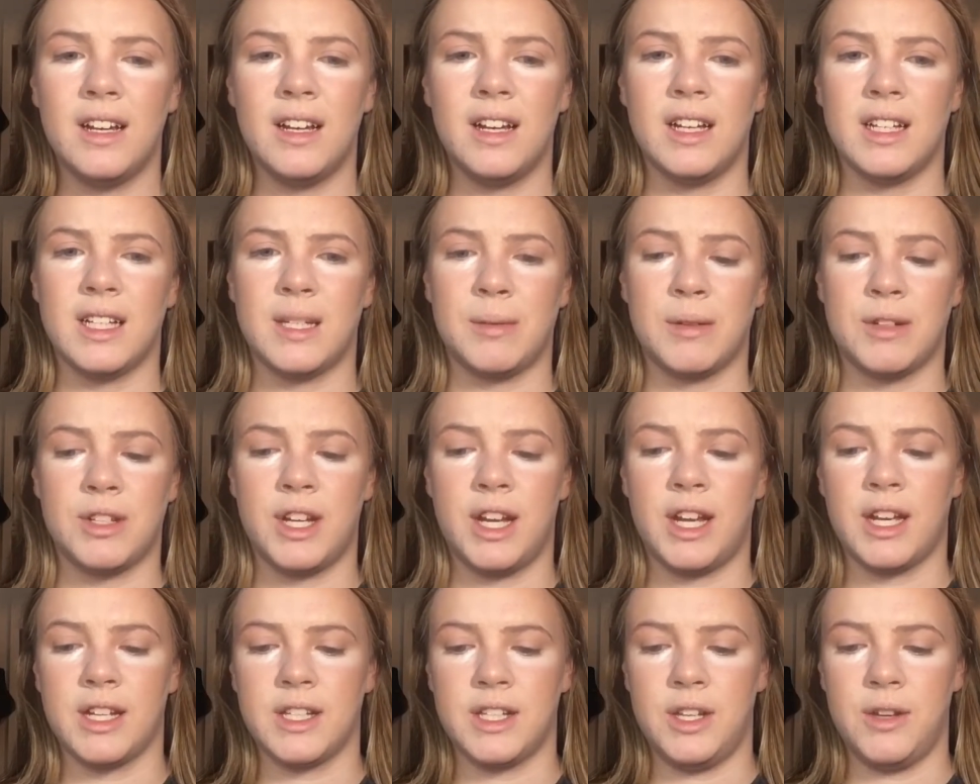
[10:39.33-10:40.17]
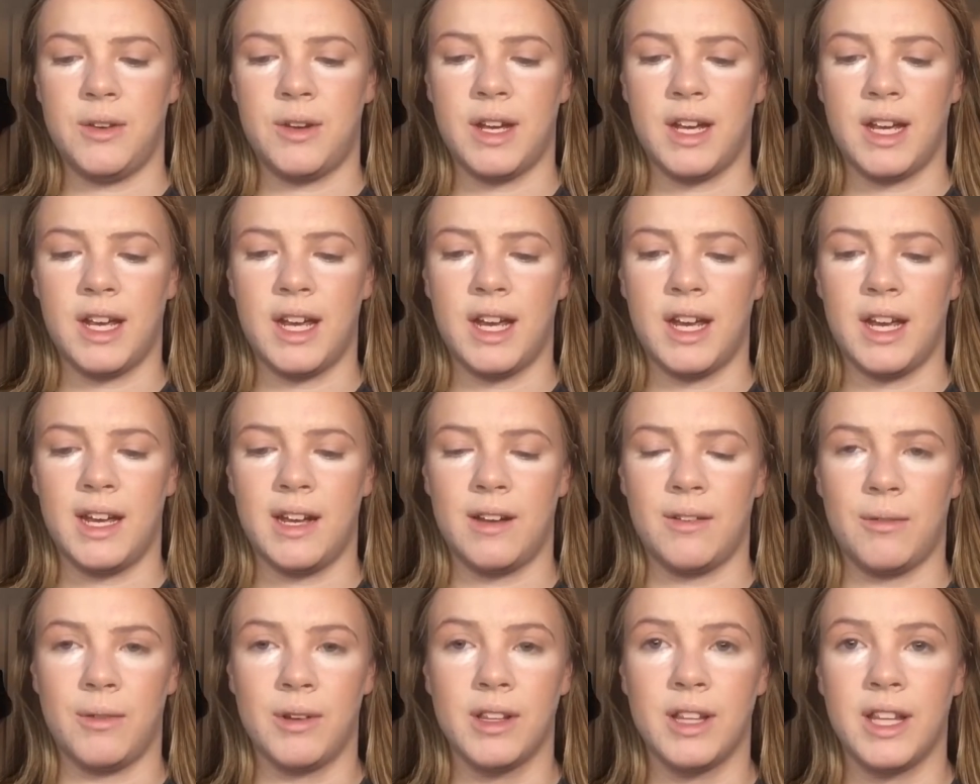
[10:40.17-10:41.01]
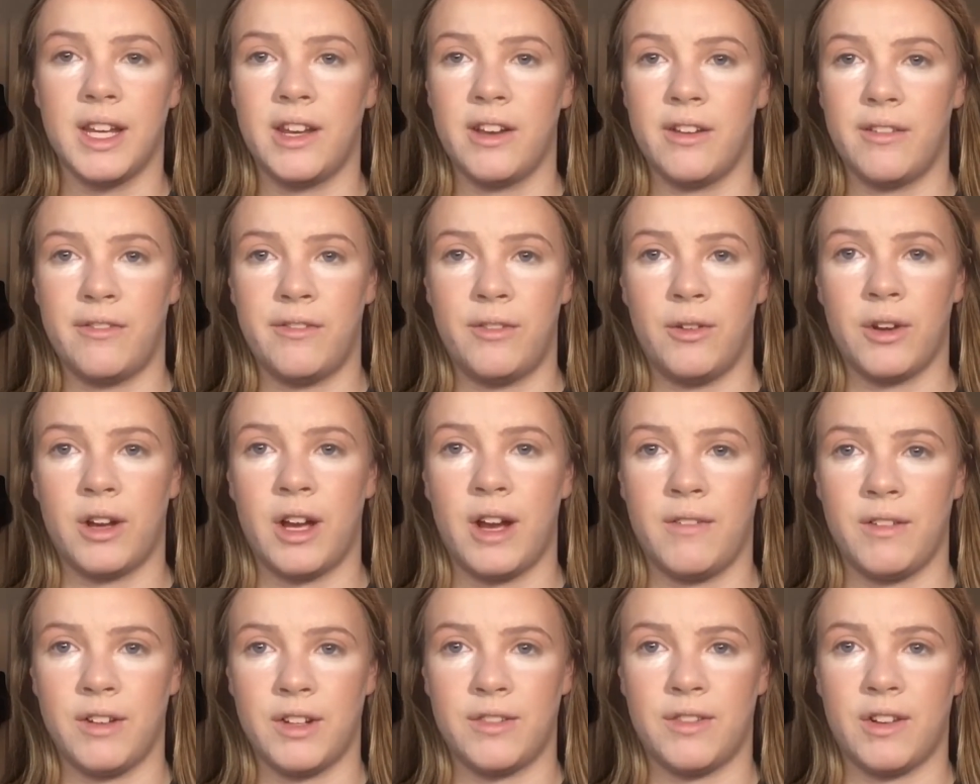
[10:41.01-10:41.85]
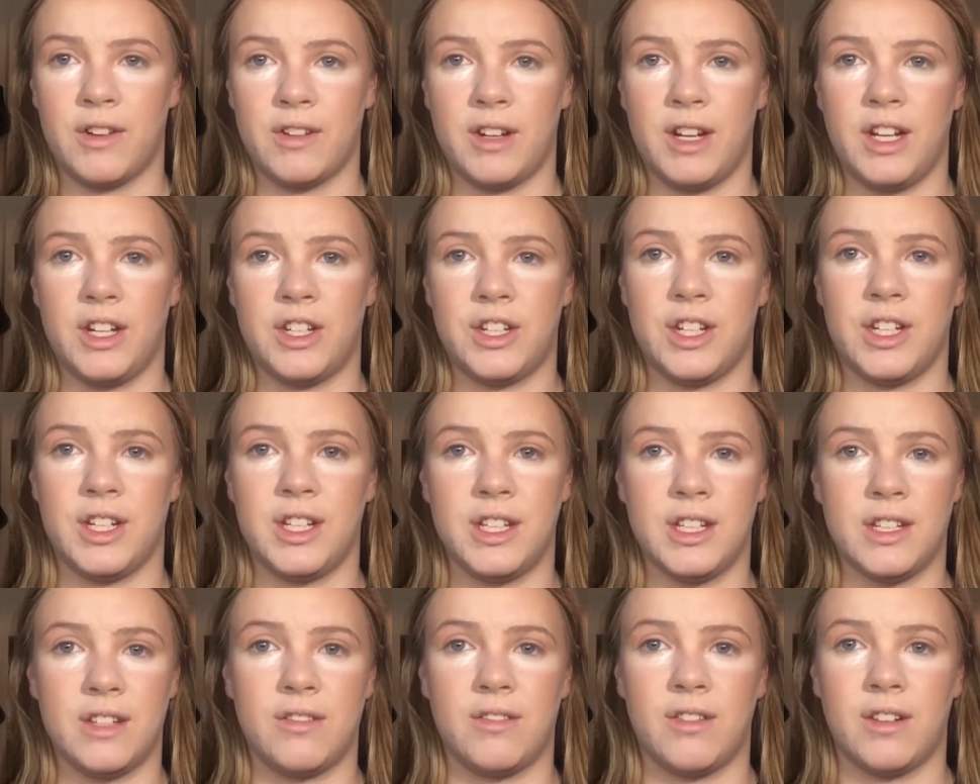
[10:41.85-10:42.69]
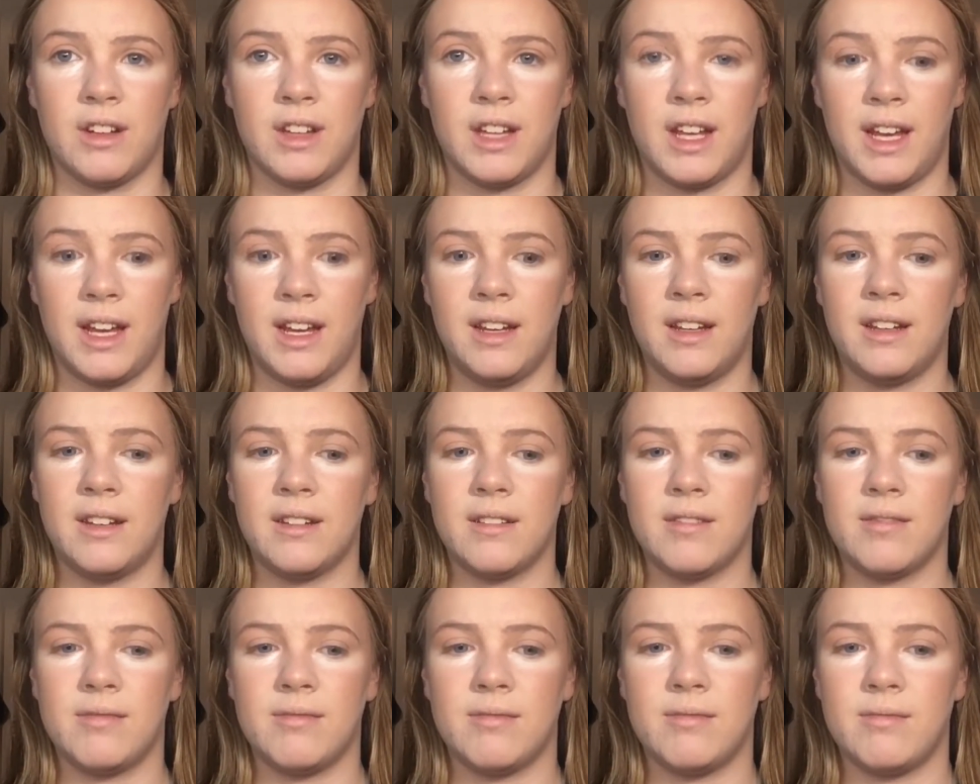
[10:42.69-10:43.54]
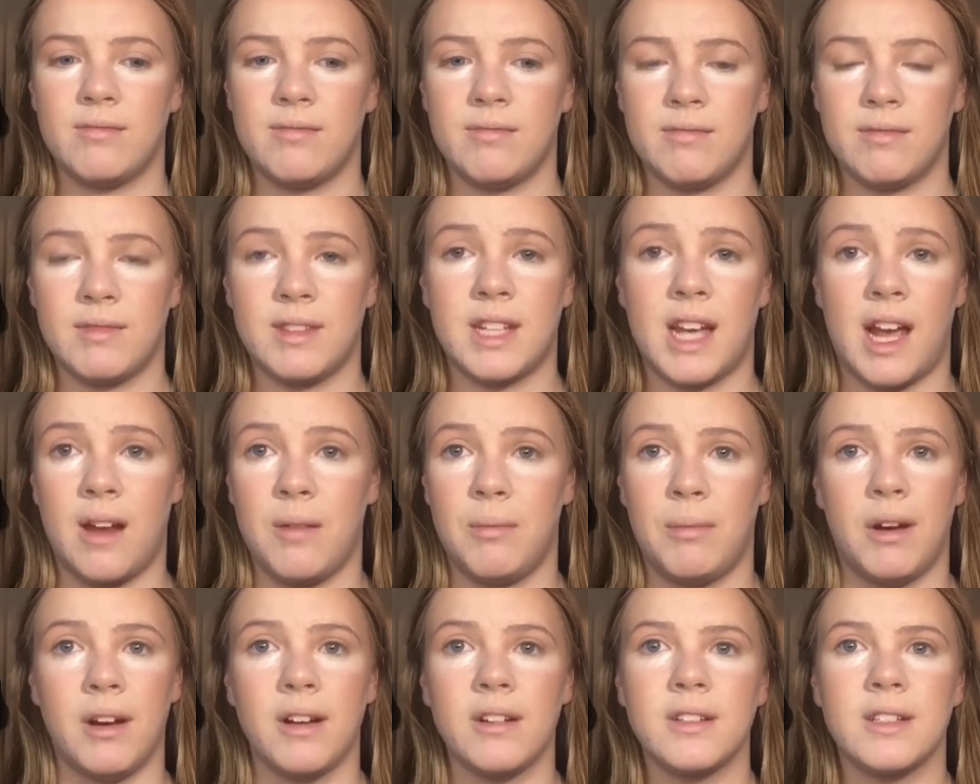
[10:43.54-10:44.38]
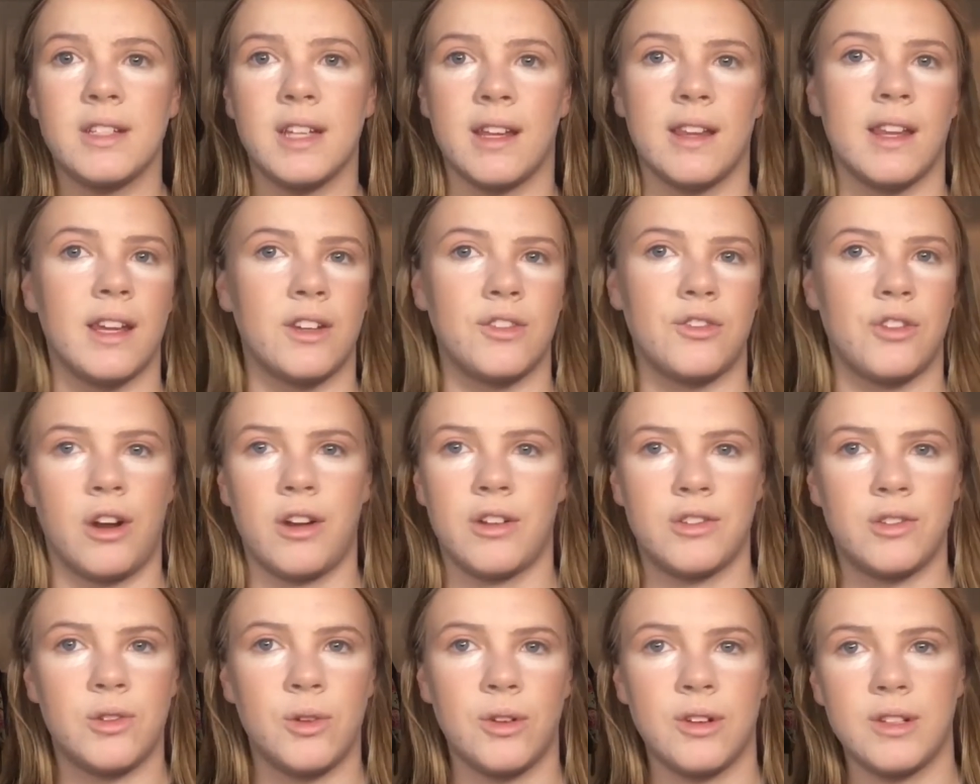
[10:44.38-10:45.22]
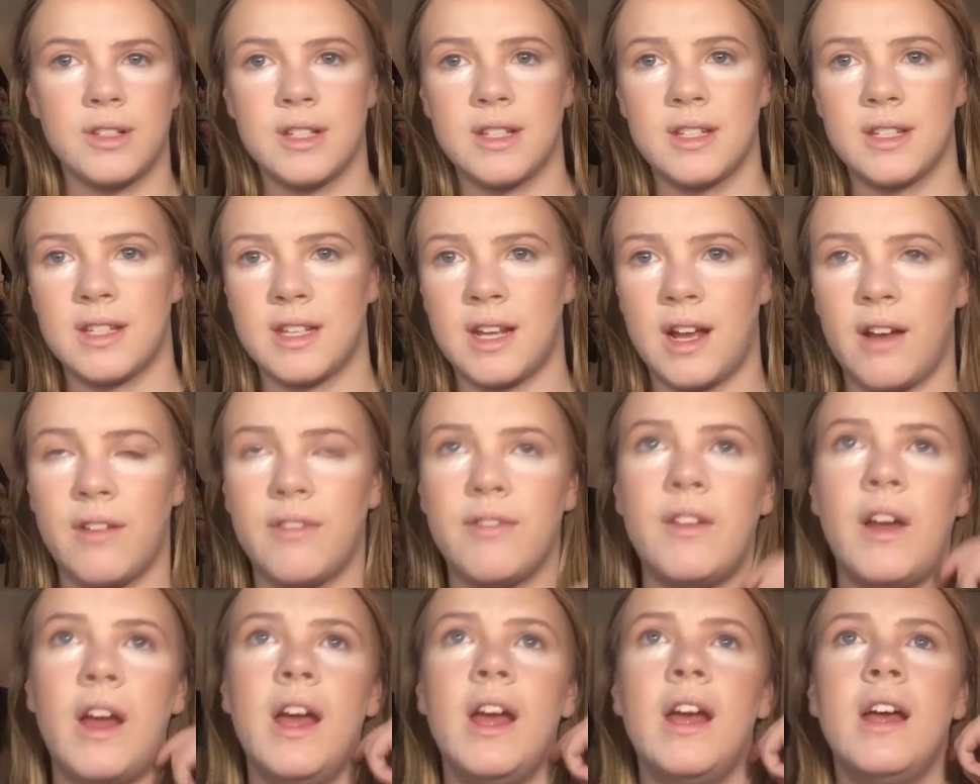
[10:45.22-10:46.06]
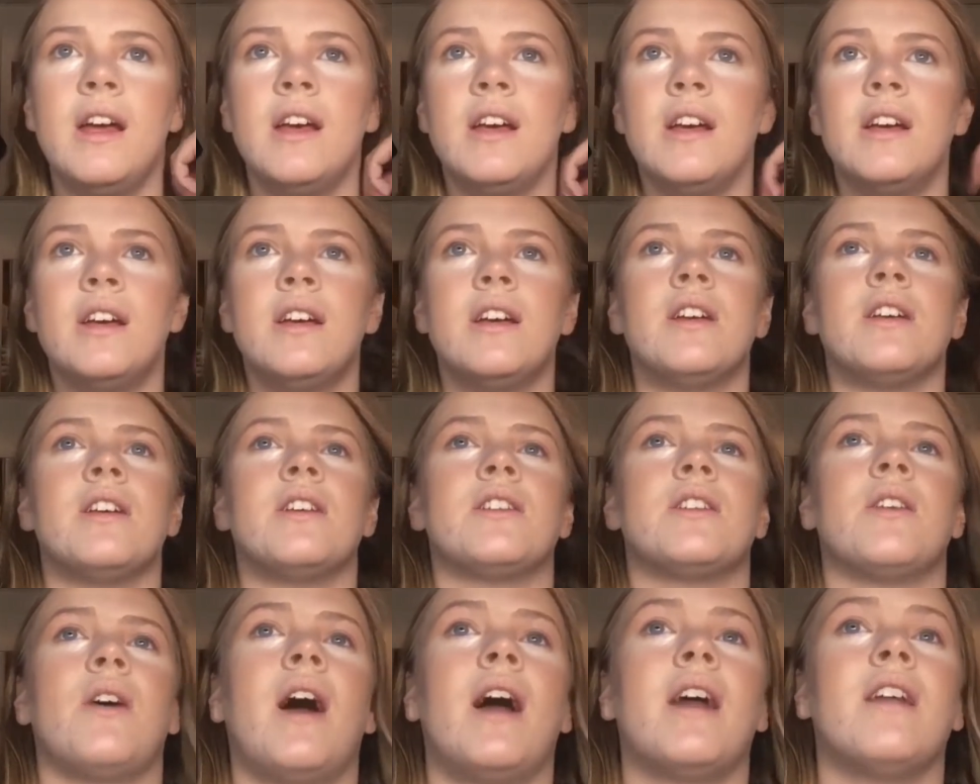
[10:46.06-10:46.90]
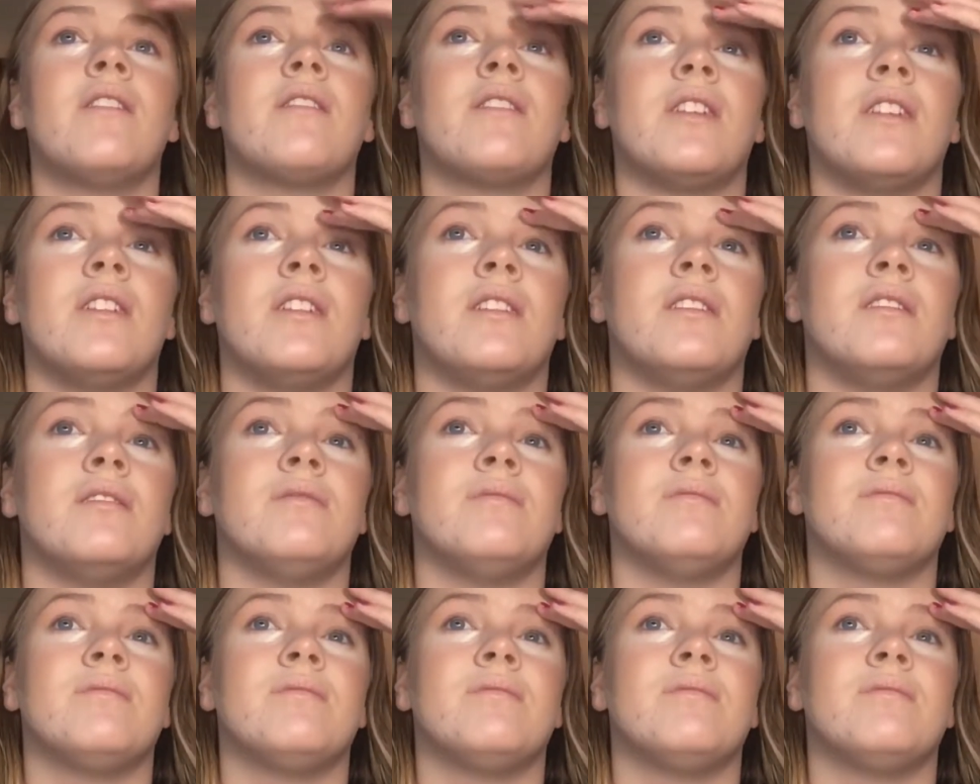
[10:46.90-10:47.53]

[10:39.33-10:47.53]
especially because you can get really good full coverage foundations for like $10 at like drugstores and stuff. So I don't know.